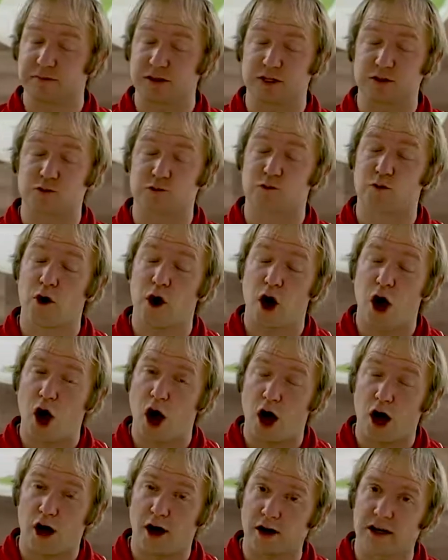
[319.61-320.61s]
It's
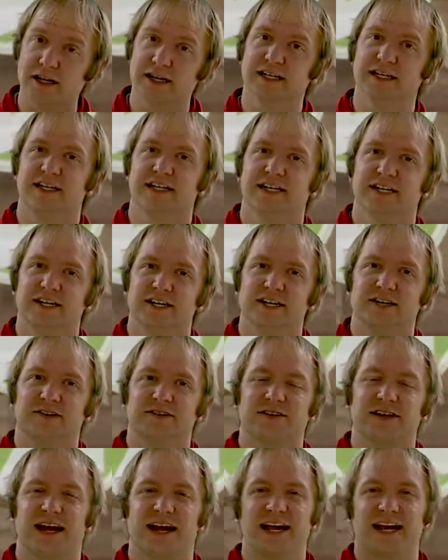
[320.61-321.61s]
wrong.
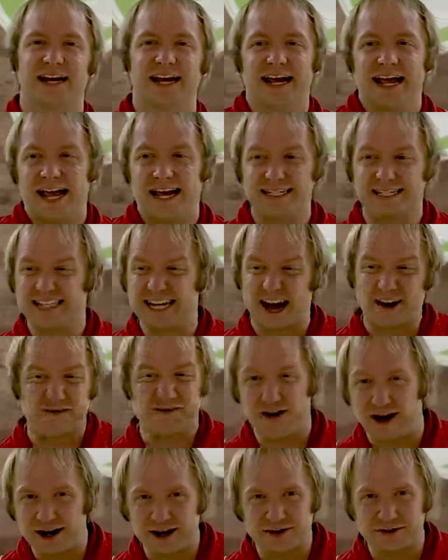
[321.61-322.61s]
Okay, and it's not
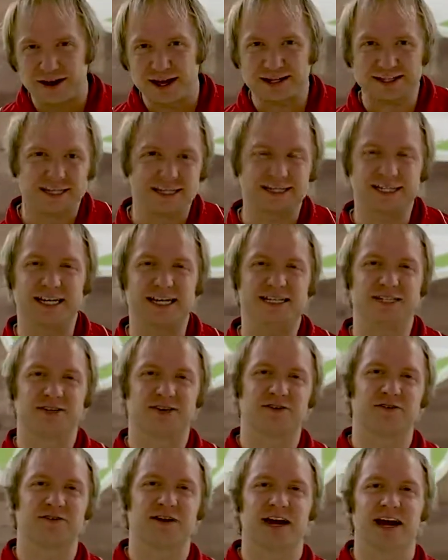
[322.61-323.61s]
fun to do that as the
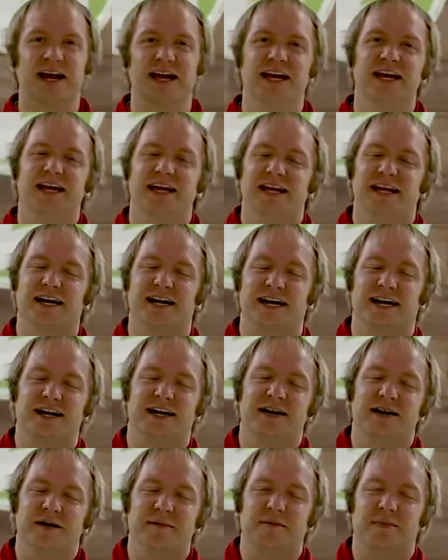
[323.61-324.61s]
teacher, okay?
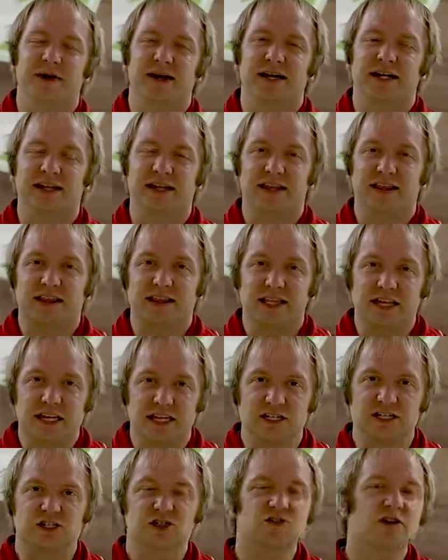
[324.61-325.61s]
But the
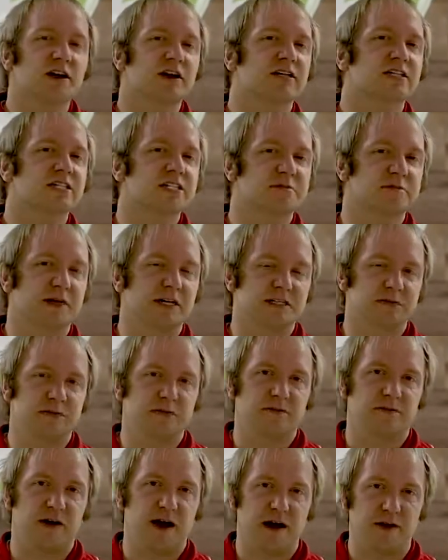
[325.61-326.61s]
instructions must be
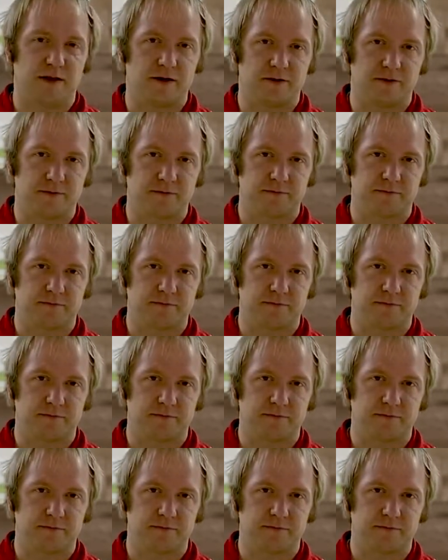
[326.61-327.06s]
followed.